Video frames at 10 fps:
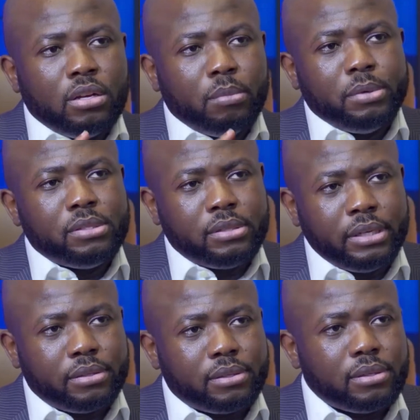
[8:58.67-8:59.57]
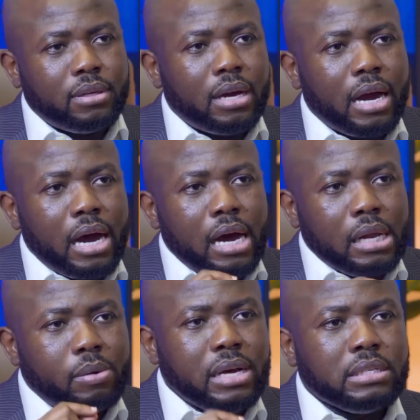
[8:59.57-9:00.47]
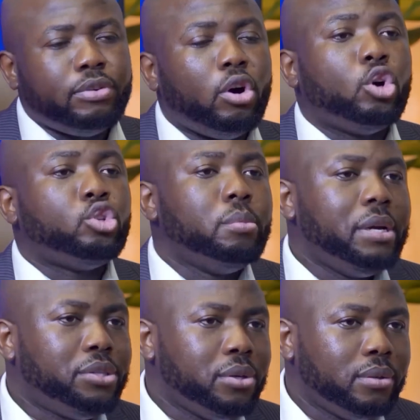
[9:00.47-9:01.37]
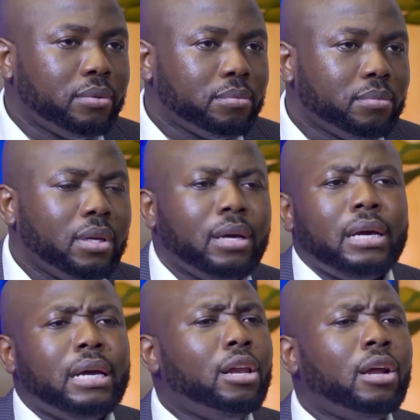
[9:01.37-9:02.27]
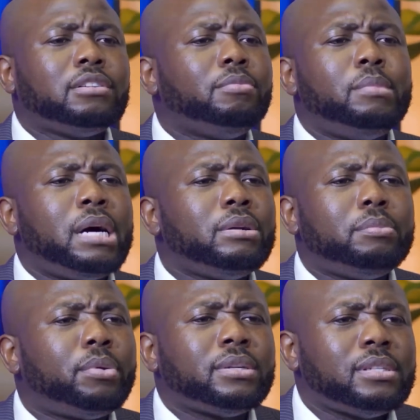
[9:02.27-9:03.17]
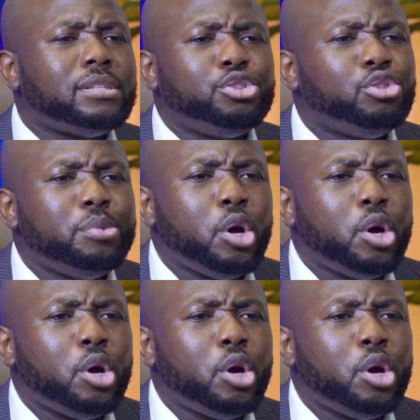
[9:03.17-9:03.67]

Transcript: Number six, allowance for automation. A lot of manual processes should be